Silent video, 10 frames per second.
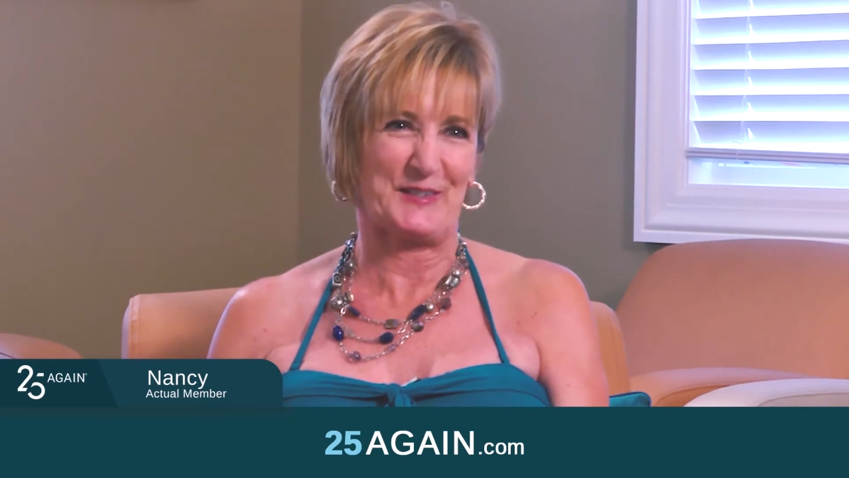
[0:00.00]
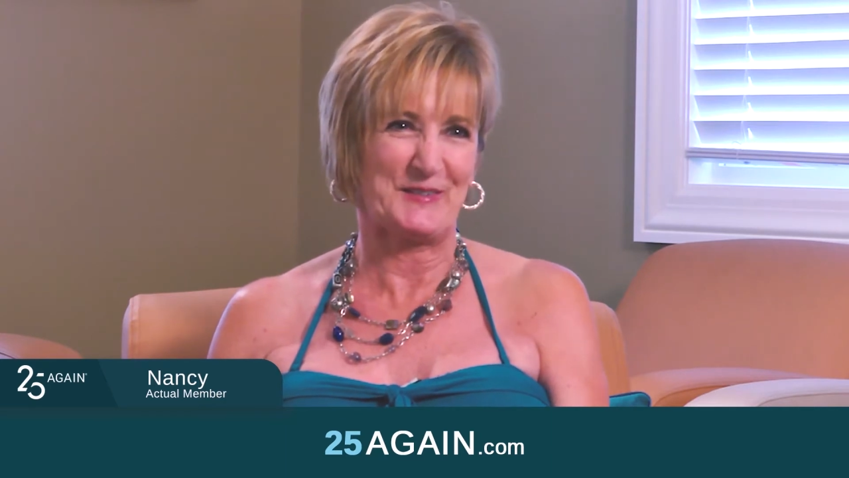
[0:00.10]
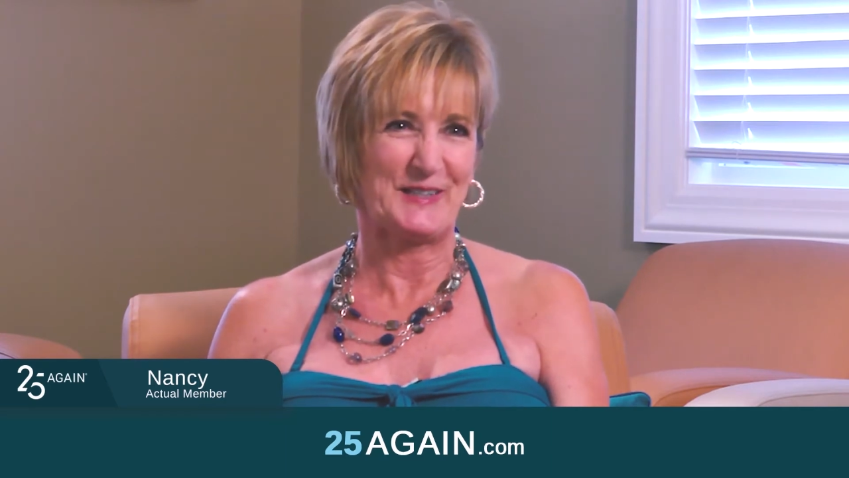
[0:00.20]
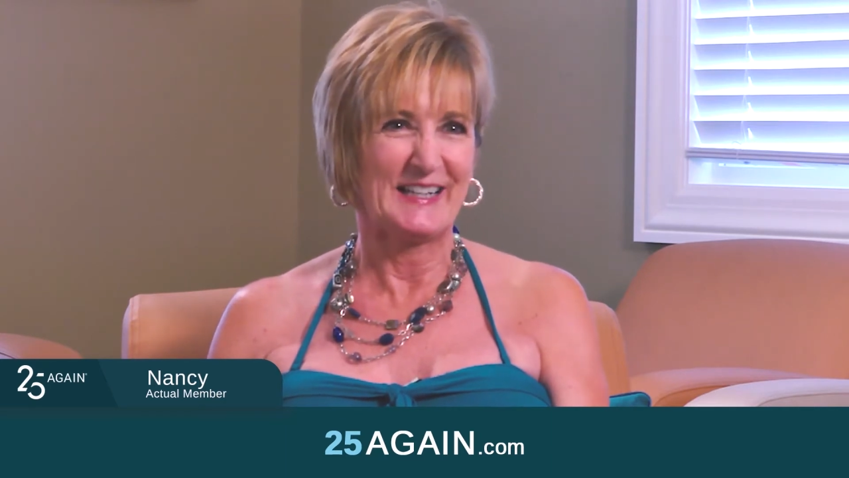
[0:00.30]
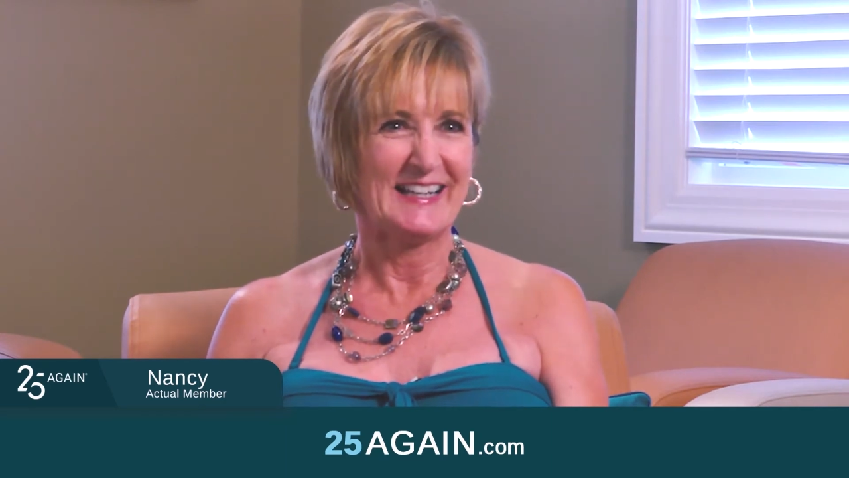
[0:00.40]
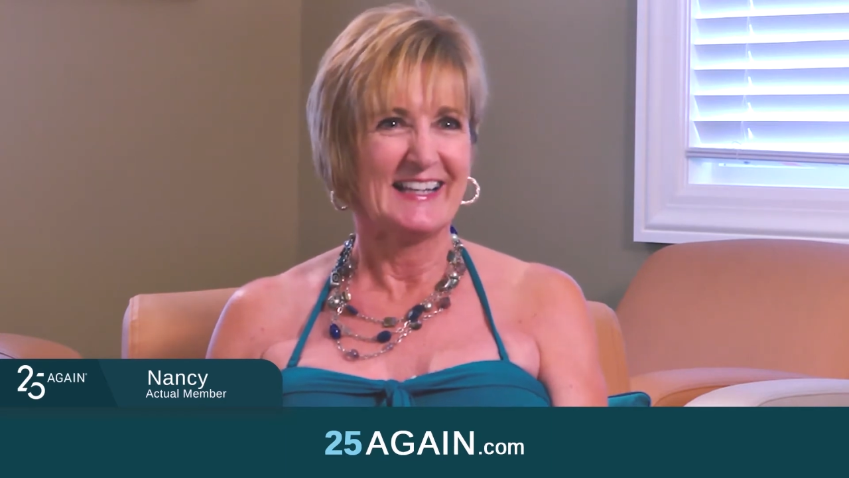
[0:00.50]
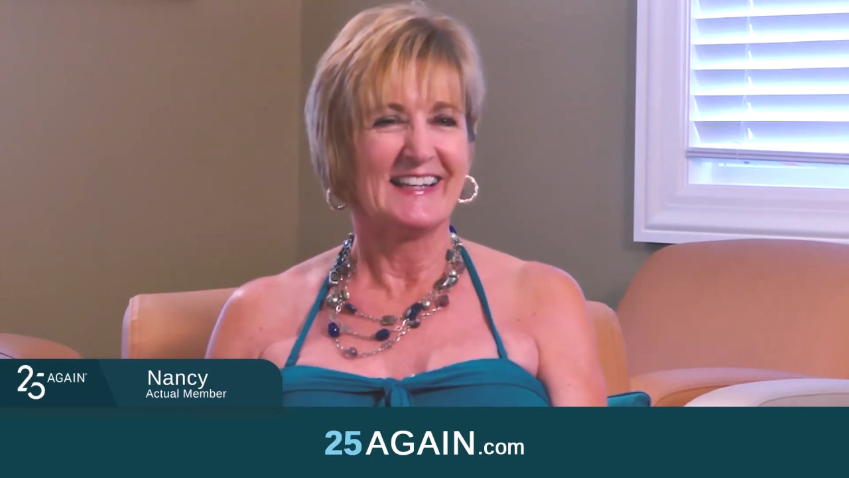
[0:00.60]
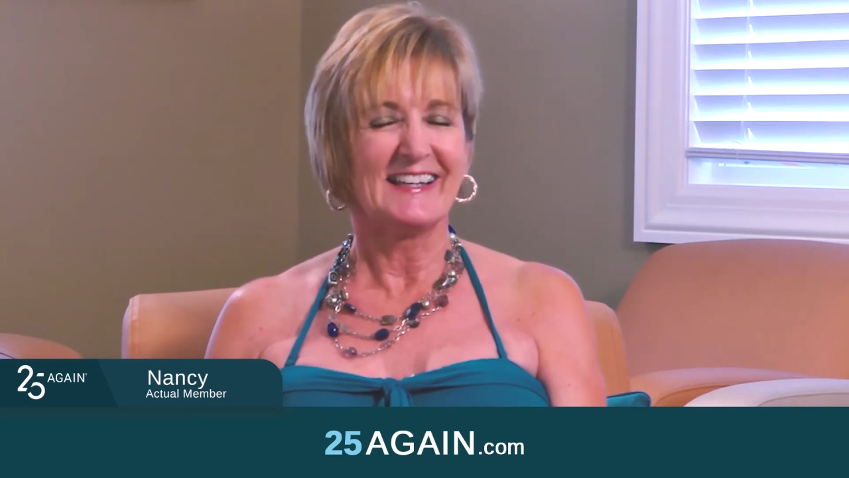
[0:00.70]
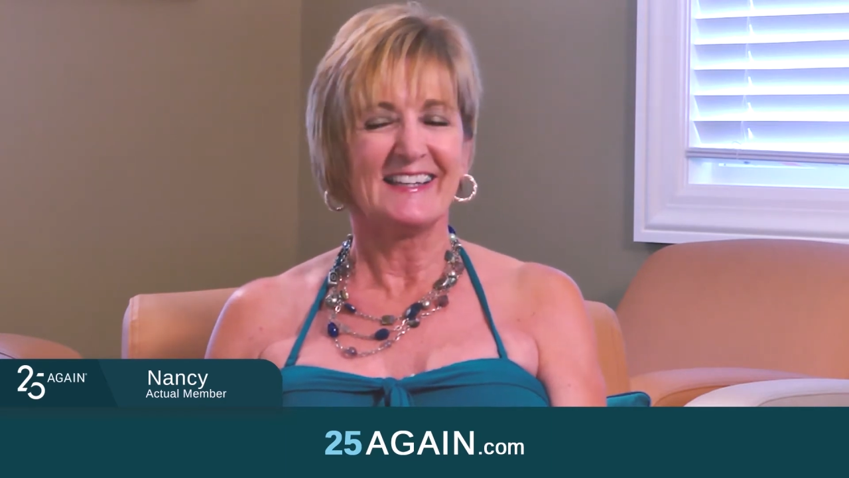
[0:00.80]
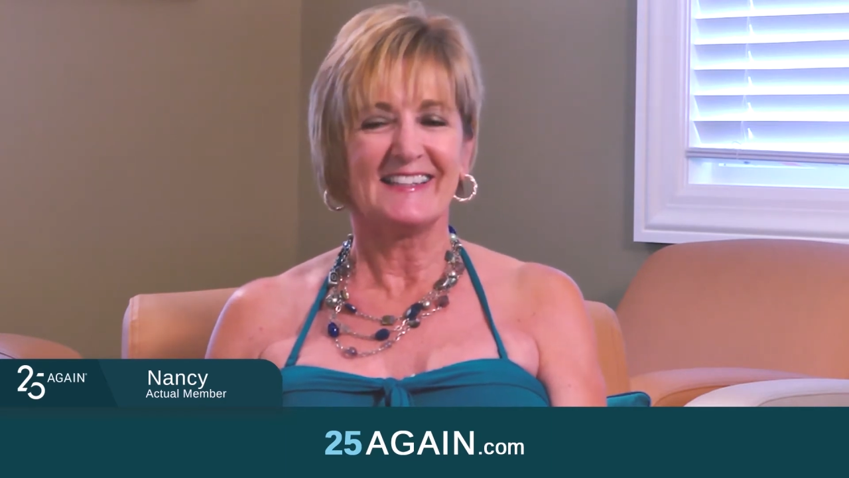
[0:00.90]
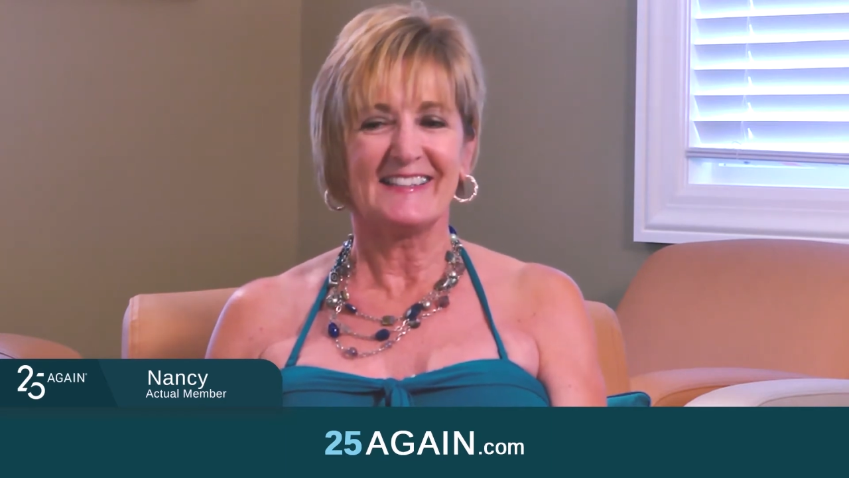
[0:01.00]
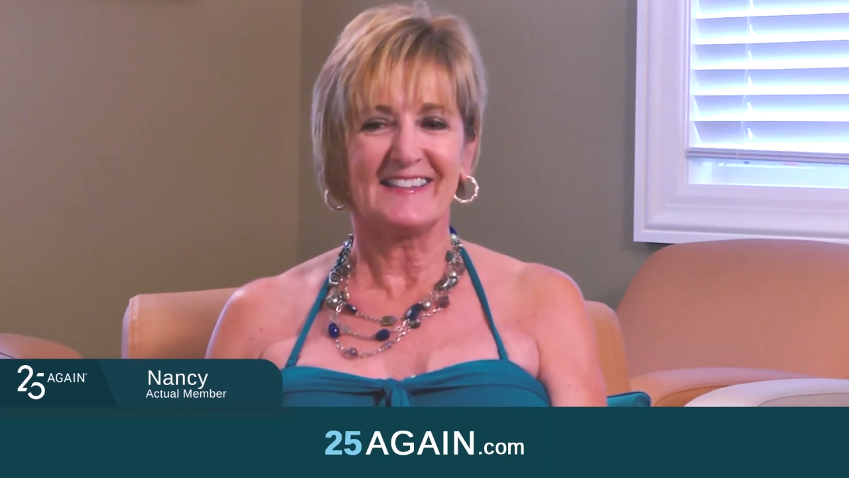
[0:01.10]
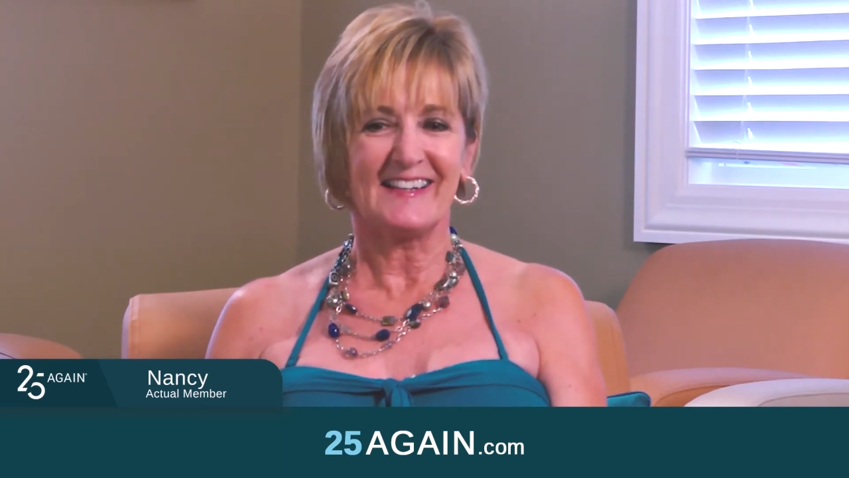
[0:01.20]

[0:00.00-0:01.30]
you. and uh,